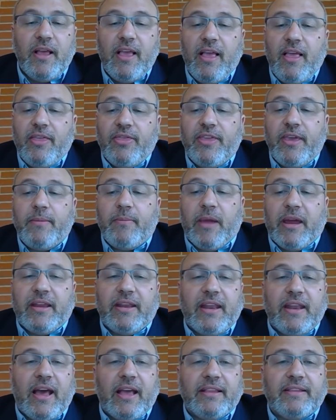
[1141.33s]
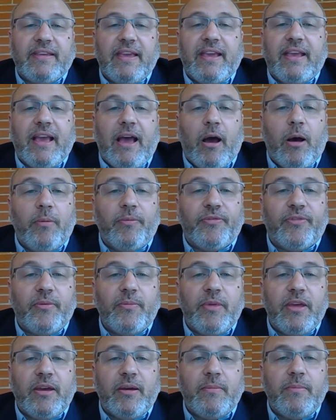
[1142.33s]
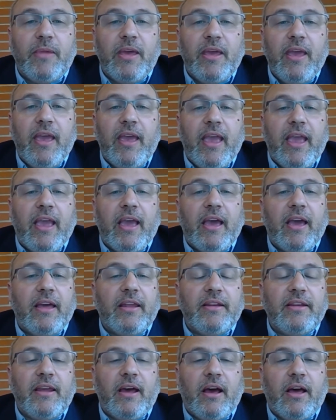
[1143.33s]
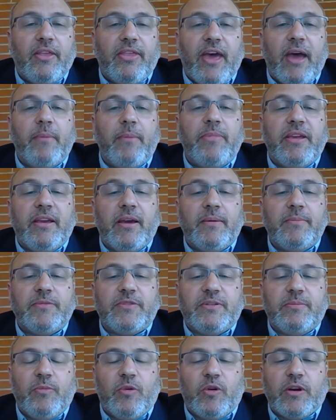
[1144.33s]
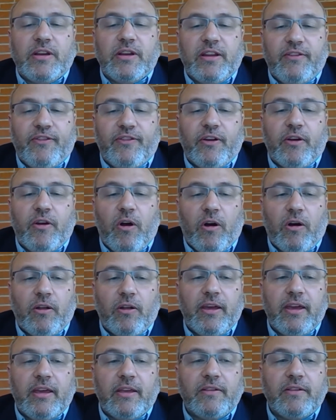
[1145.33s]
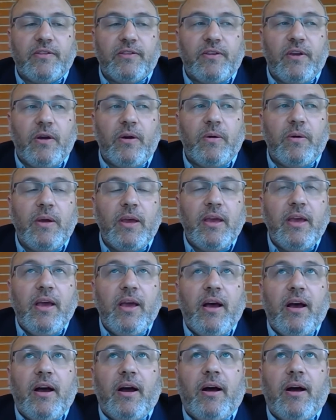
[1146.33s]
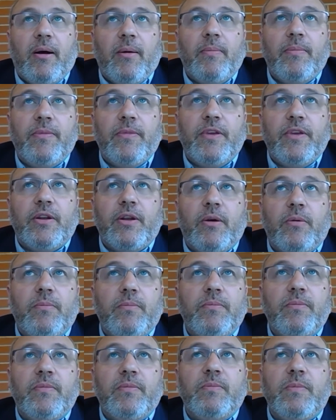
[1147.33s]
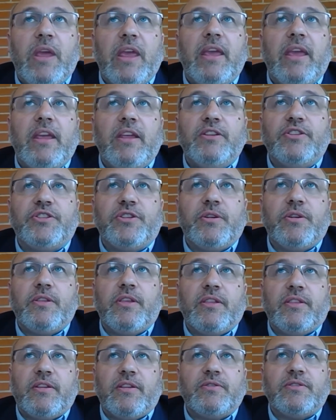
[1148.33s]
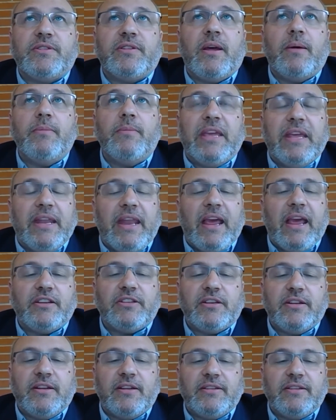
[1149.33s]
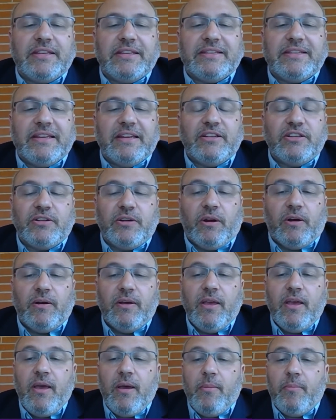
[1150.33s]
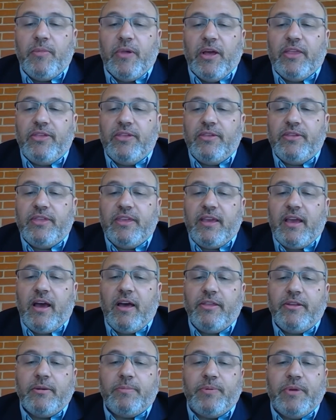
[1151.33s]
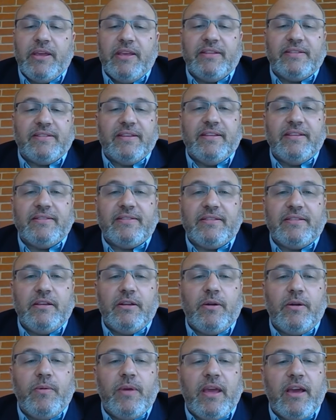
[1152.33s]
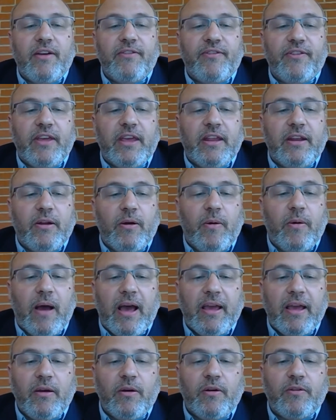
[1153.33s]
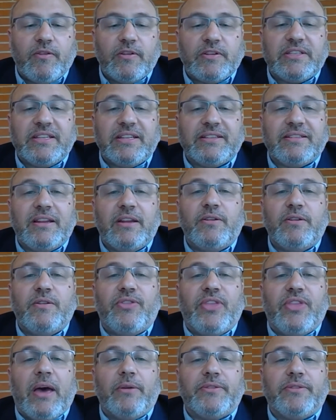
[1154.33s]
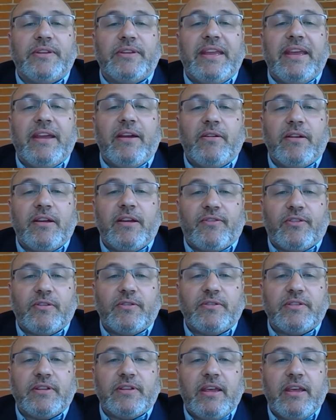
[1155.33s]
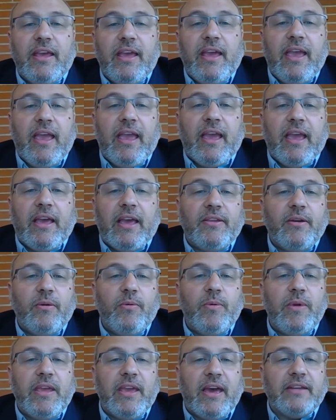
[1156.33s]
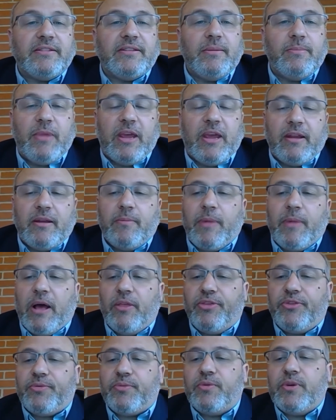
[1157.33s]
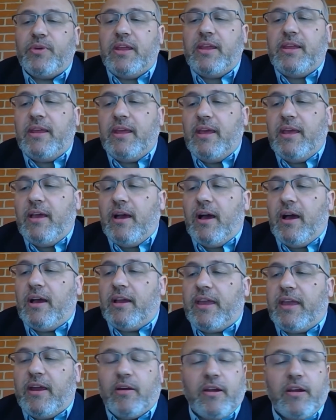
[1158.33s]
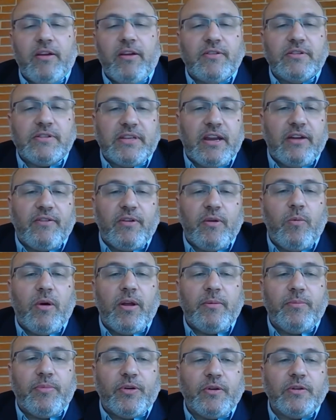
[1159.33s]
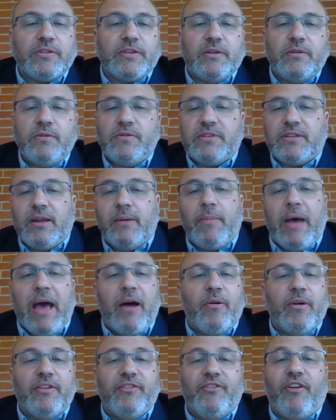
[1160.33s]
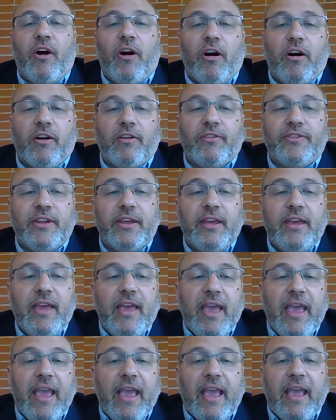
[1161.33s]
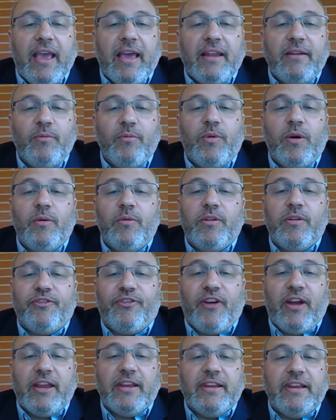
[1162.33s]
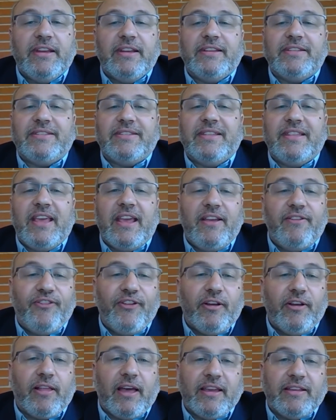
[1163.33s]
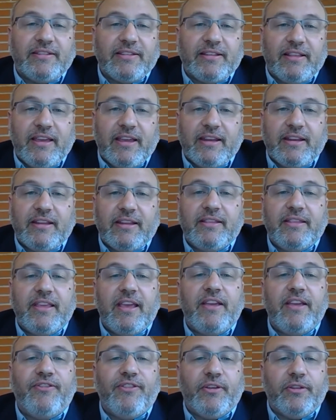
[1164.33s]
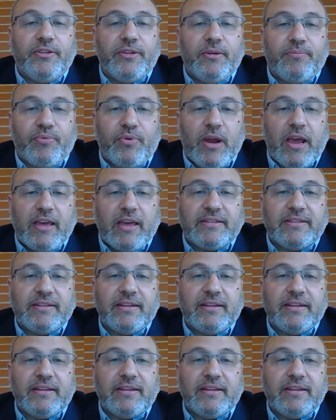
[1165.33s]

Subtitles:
they might not take help from them. And that becomes more difficult. And so, making sure that there's some connection is essential. But the other piece is, we have in Ohio over 600,000 caregivers, and that we estimate about 3 caregivers to every one person who's somehow involved. And what we're finding is they feel isolated, they feel depressed.